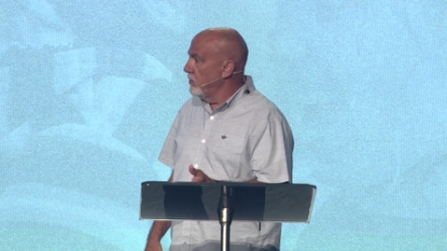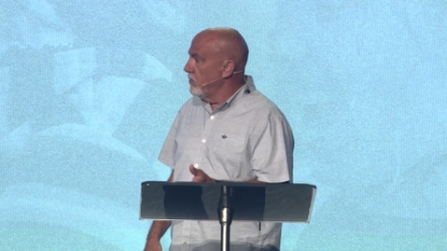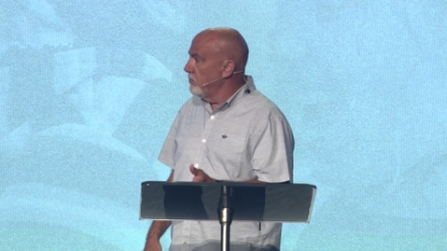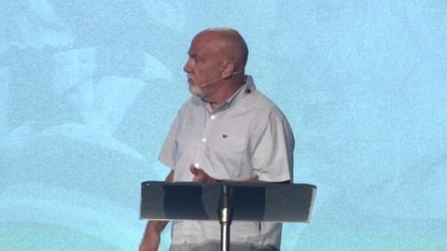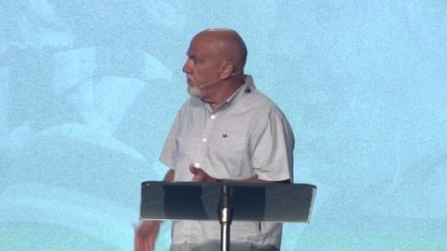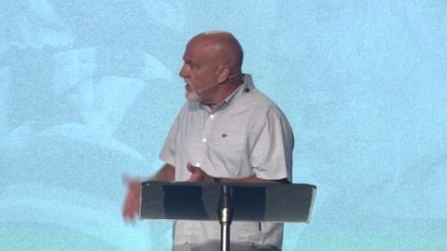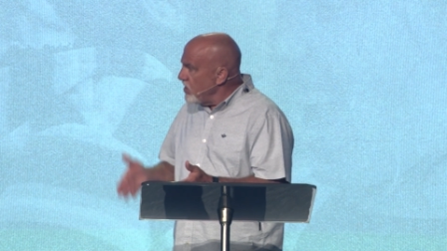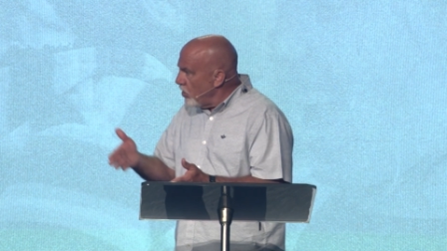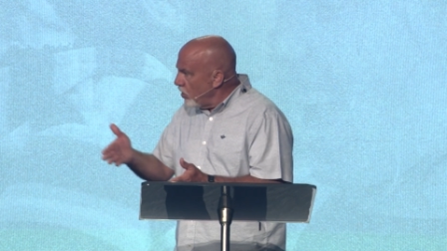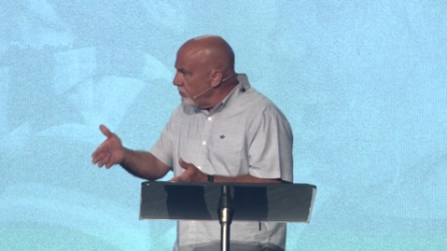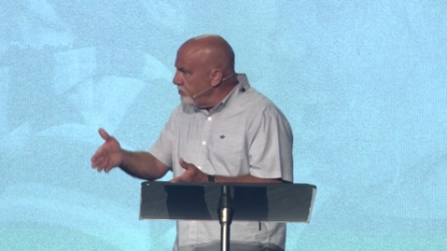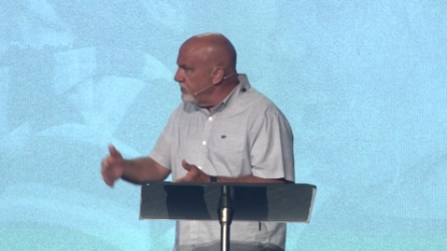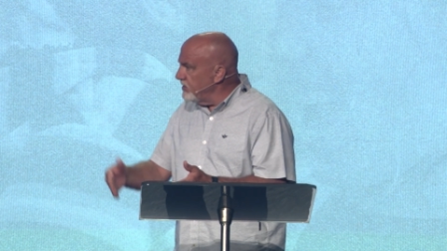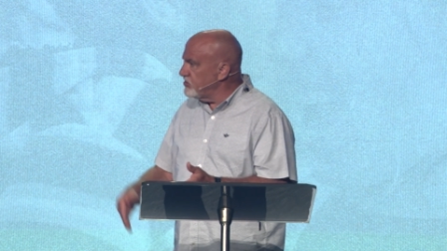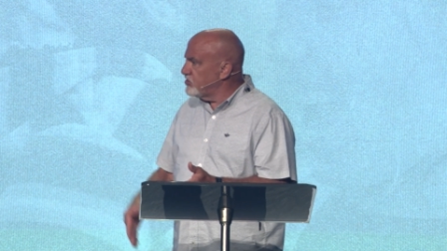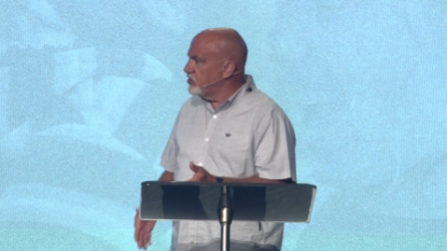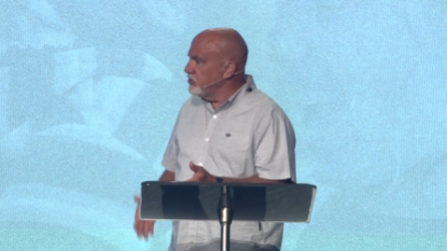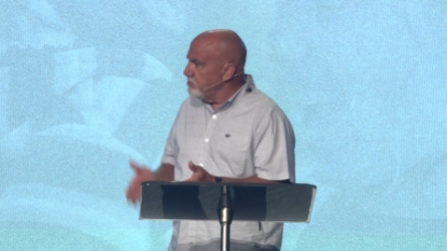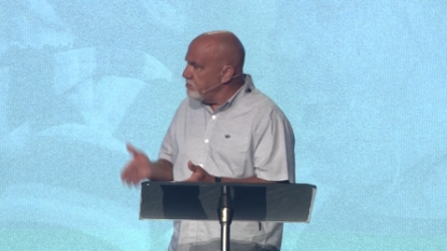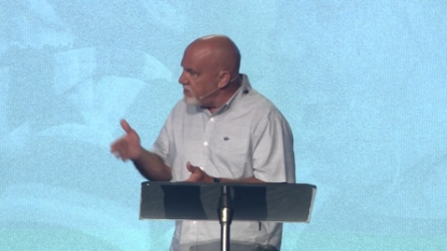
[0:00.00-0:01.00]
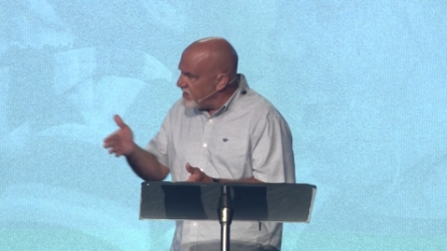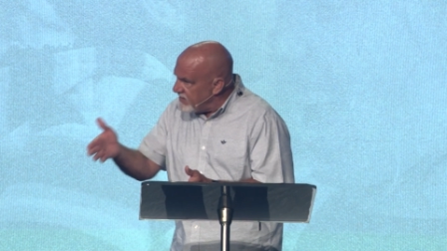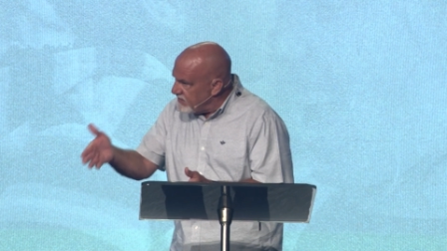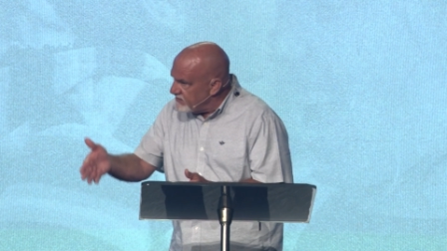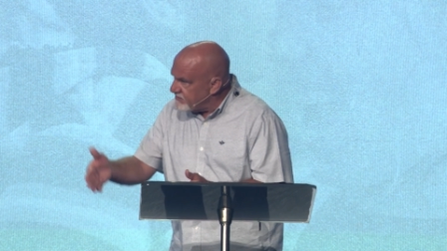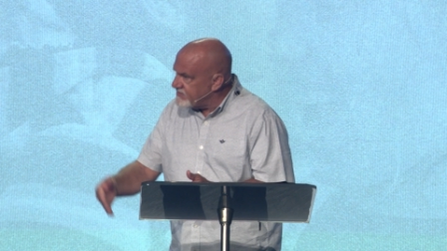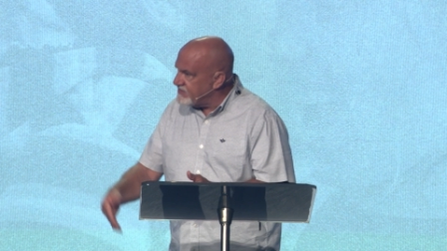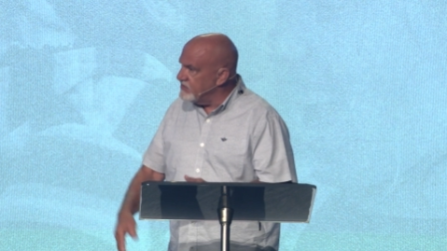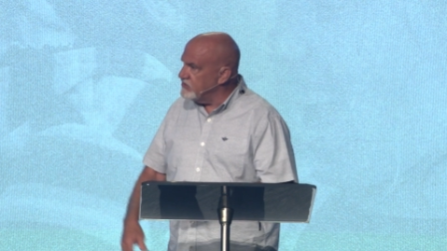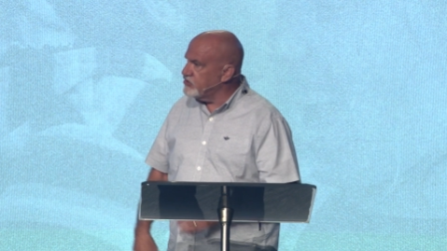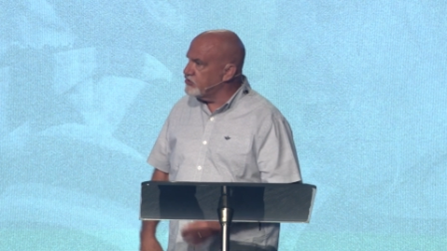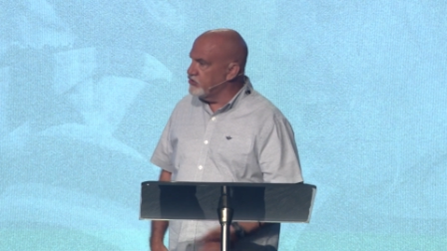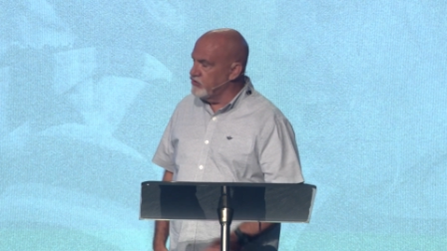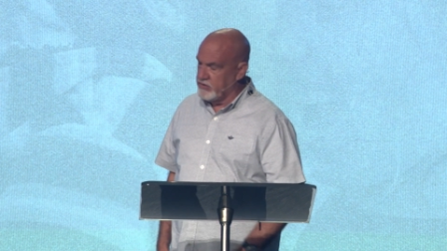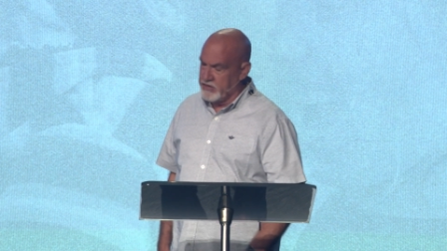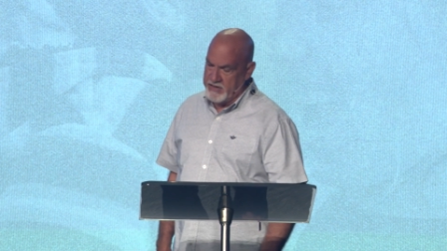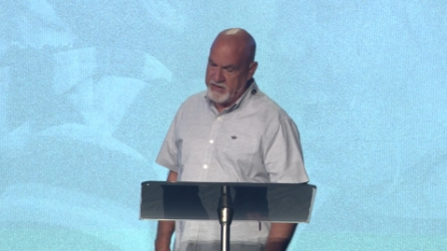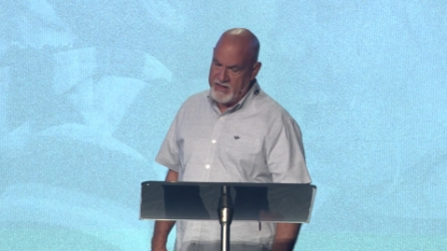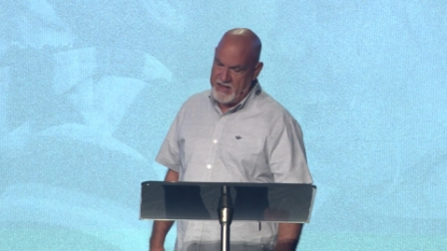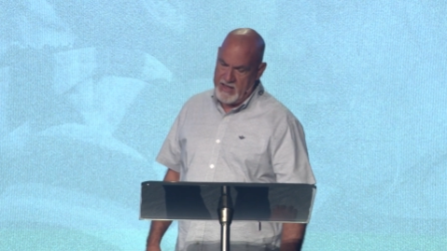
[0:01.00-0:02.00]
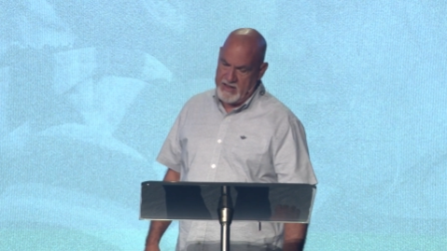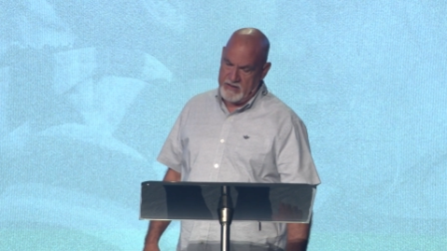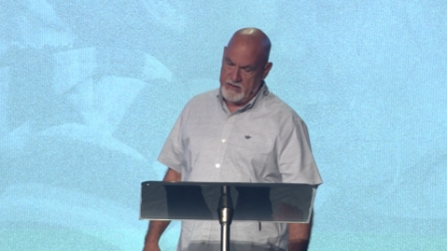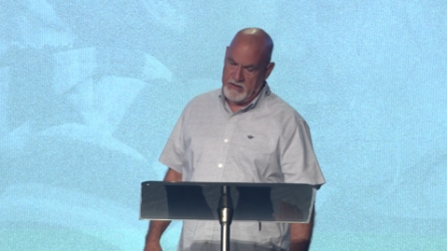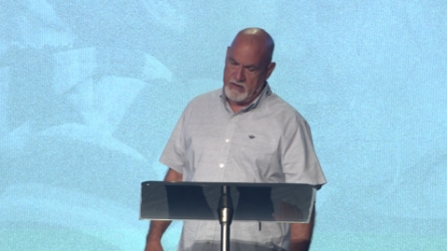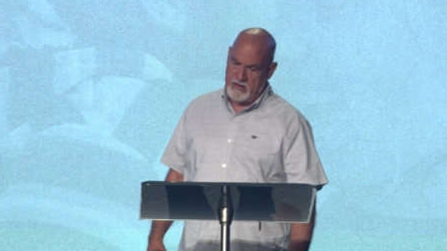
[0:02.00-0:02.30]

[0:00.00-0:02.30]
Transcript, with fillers: Be on mission, be intentional in that.